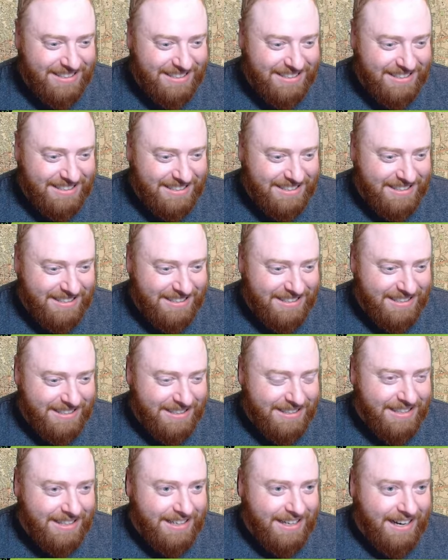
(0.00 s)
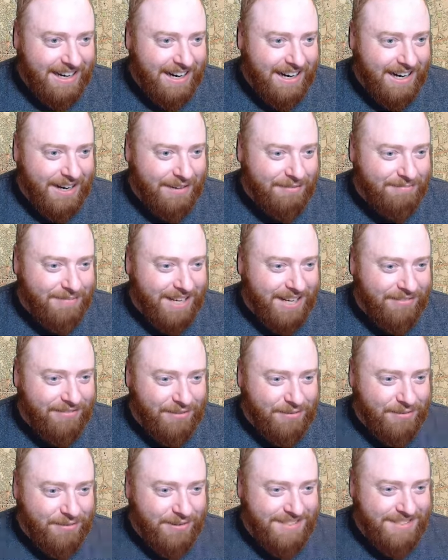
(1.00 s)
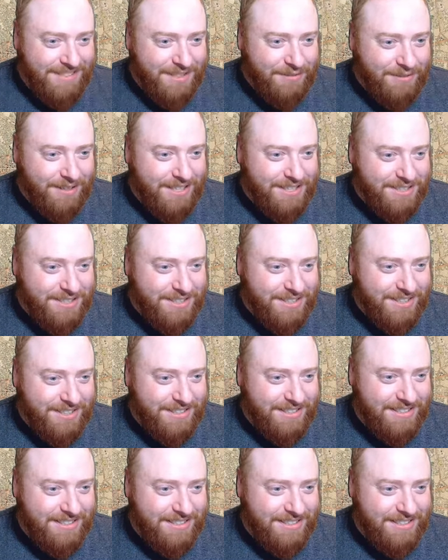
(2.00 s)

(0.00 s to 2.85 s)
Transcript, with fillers: All right, Maven, where's the original?